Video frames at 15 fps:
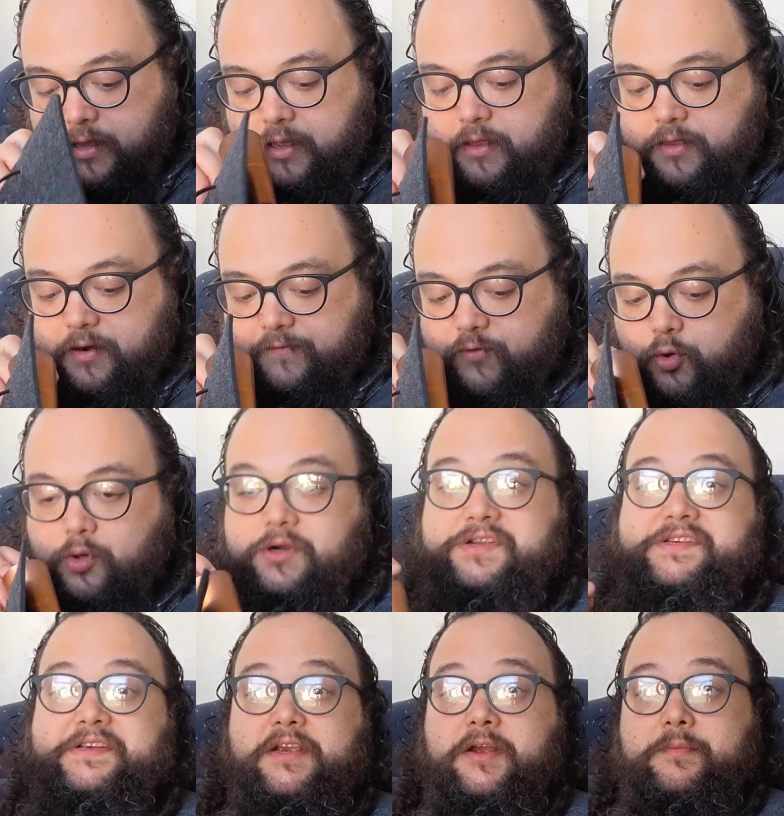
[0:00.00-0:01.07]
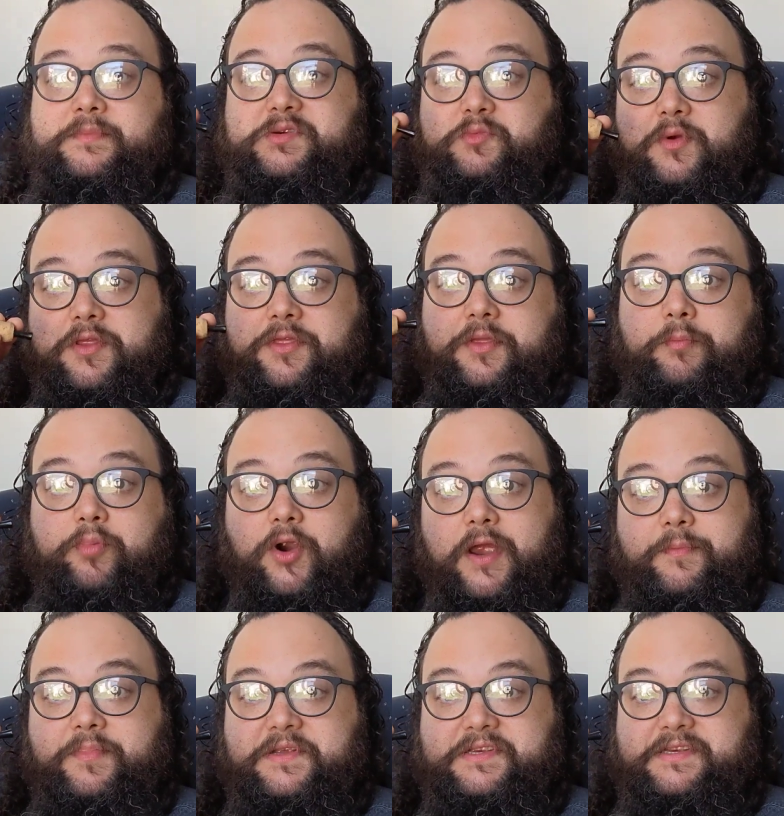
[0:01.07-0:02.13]
And then, of course, it comes with the
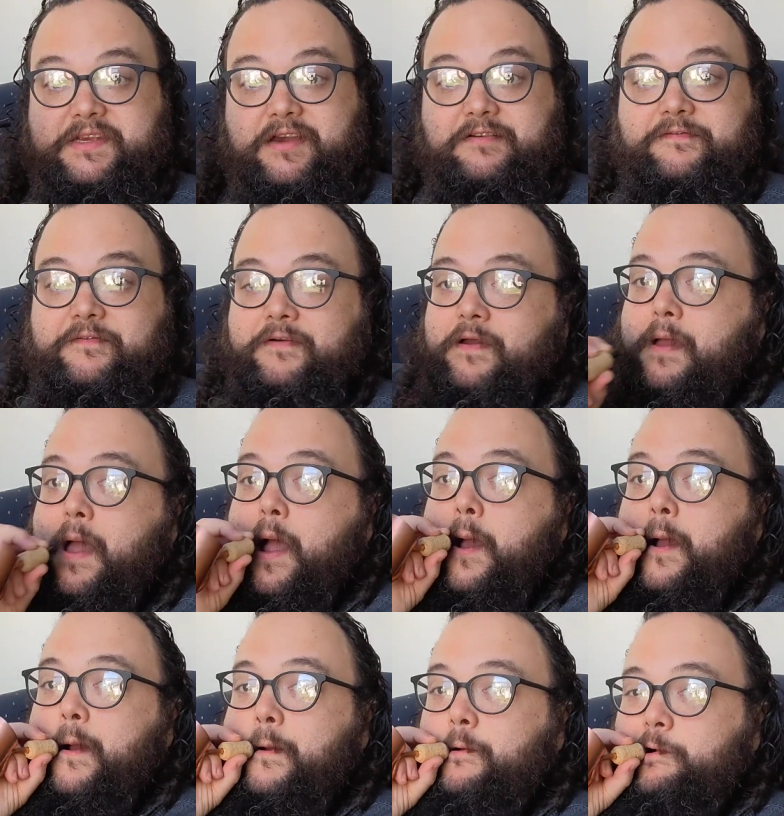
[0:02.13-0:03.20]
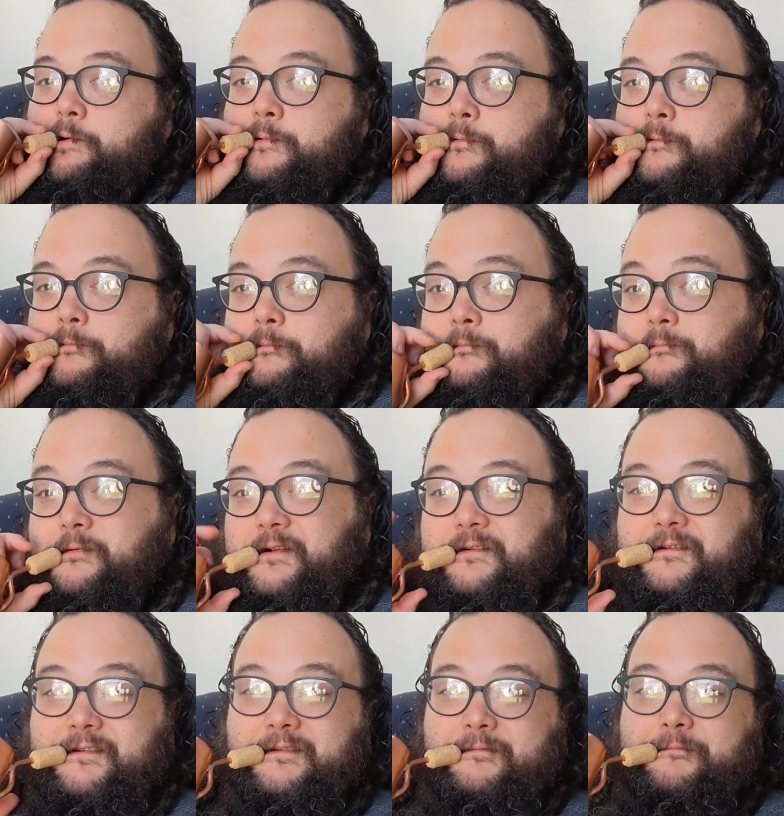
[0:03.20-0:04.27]
Bripe itself, which
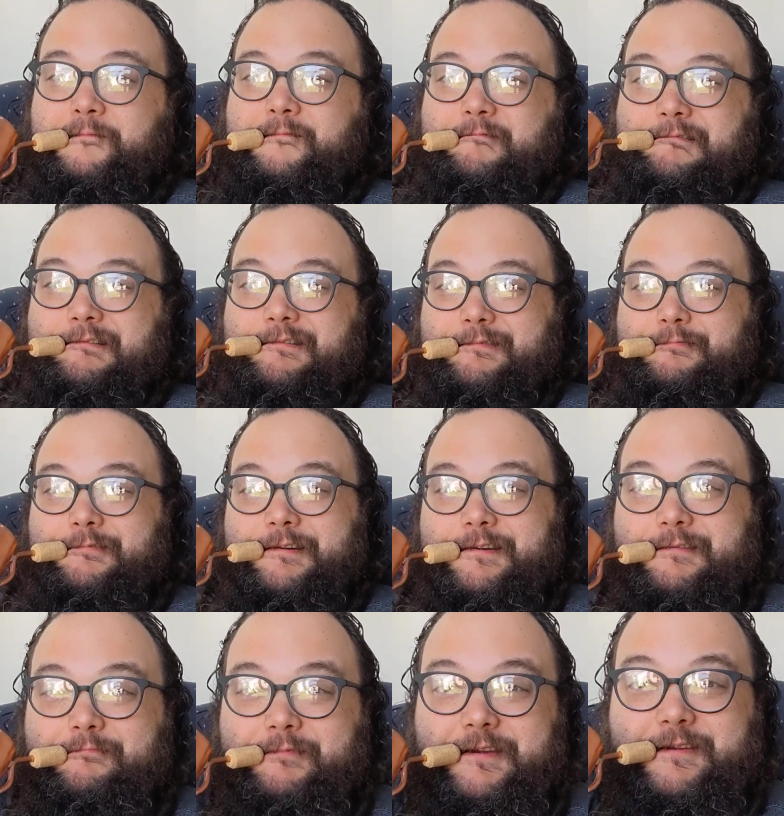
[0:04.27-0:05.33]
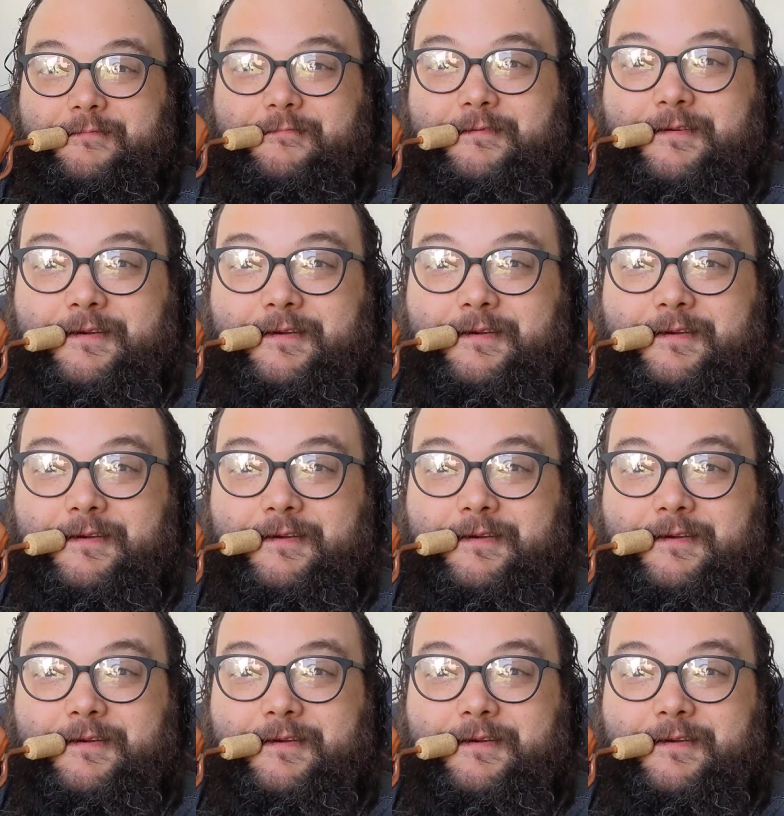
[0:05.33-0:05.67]
is pretty nifty.